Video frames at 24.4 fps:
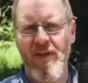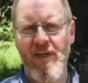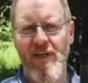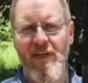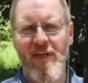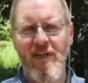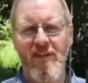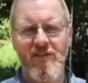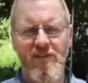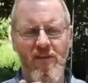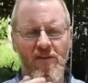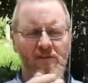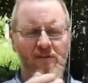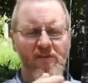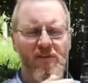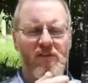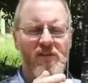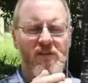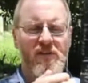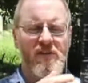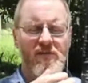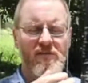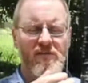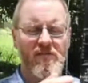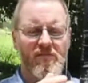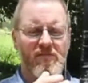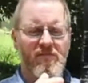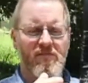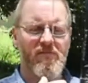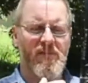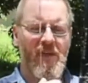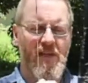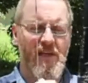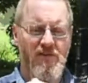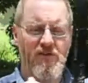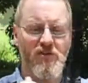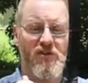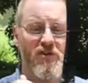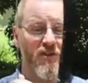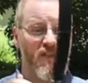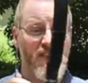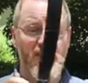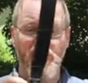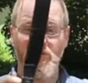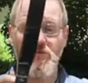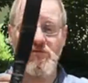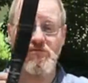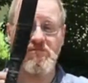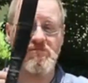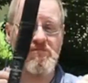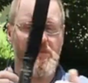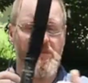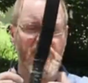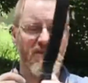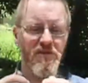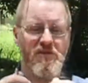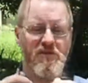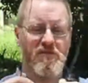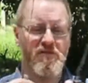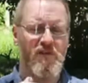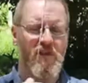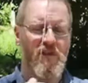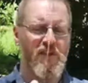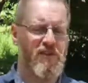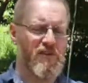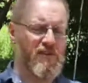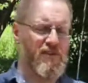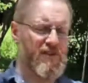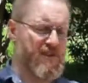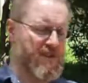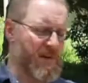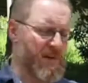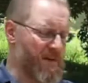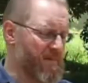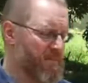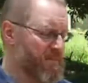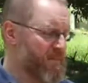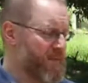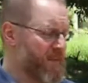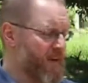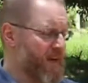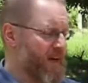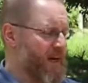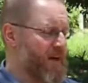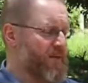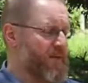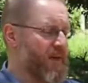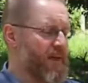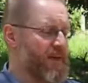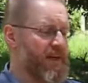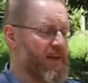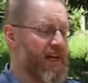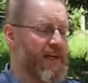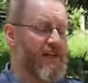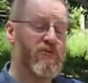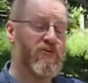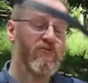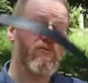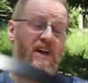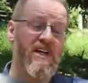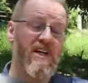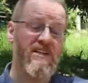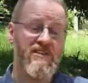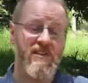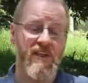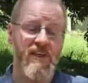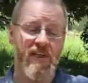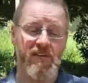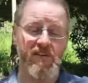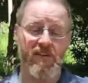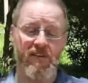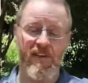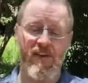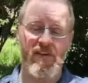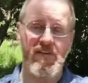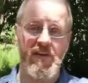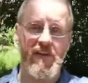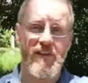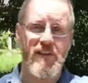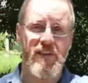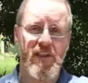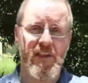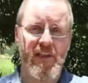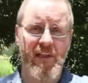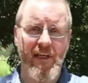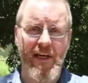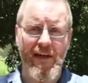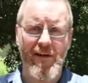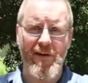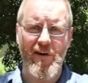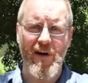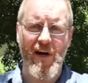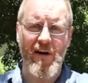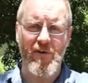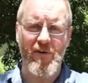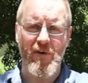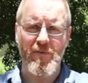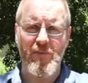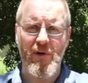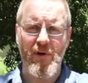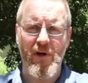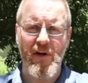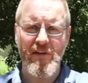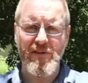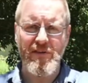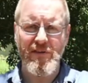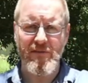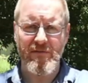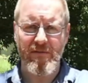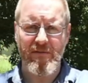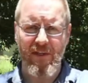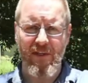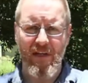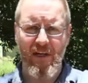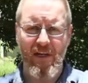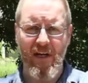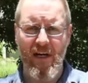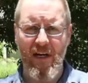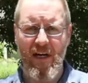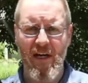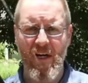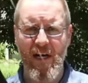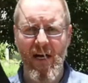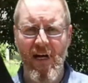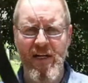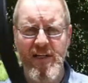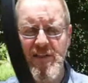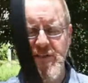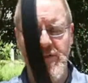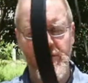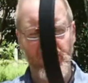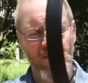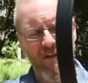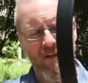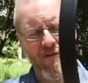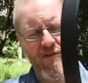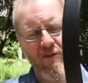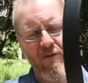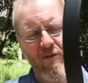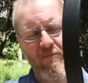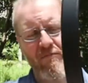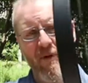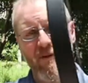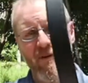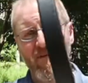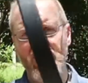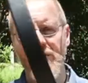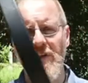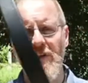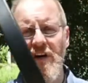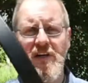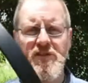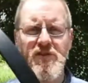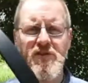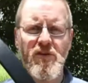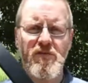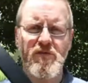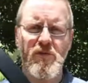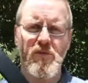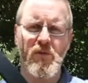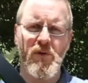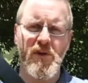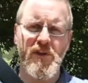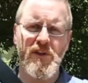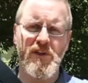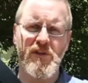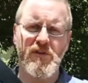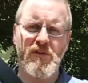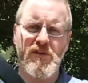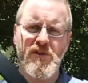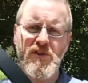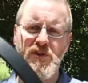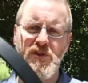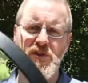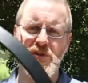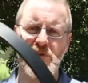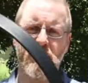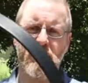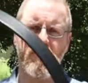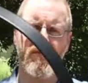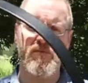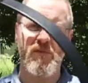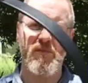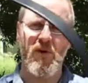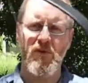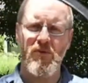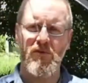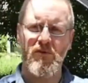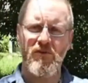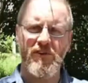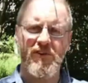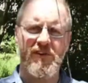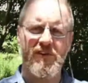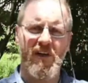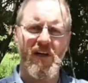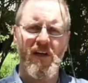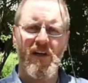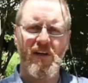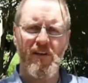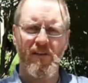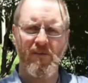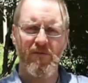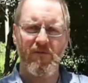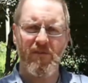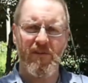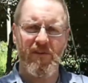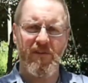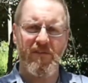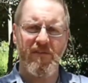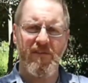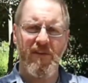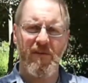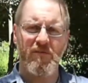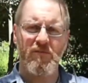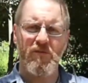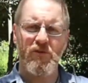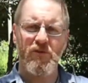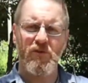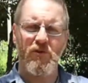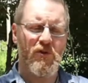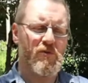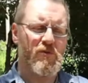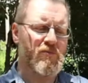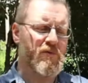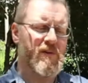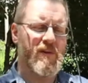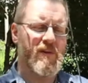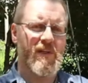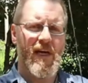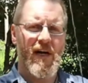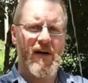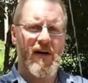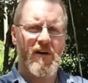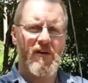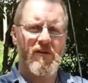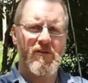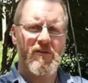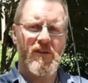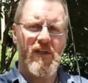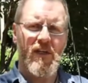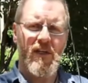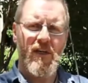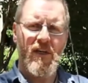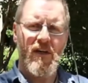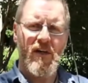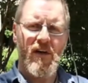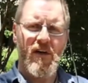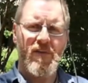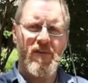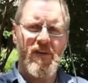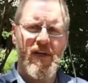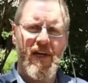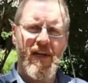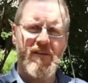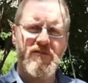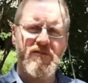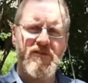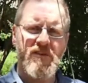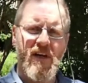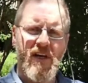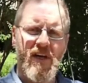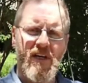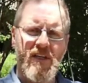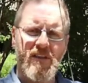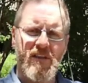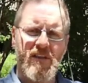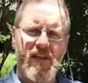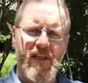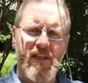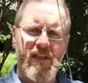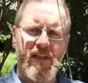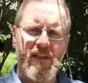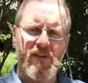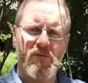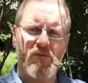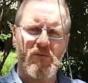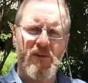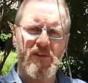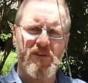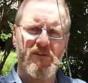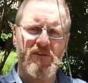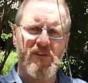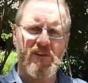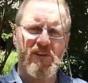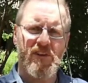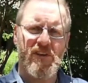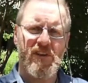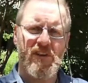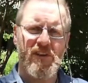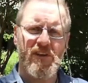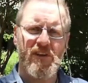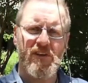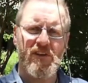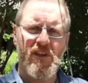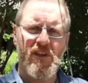So that's good. It's good features. Anyway, and it's ray skin on here, actually, the arrow pass, and it goes on both sides. So if you wanted, you could shoot Mongol style with the thumb draw with the arrow on the left side, like in the Western tradition,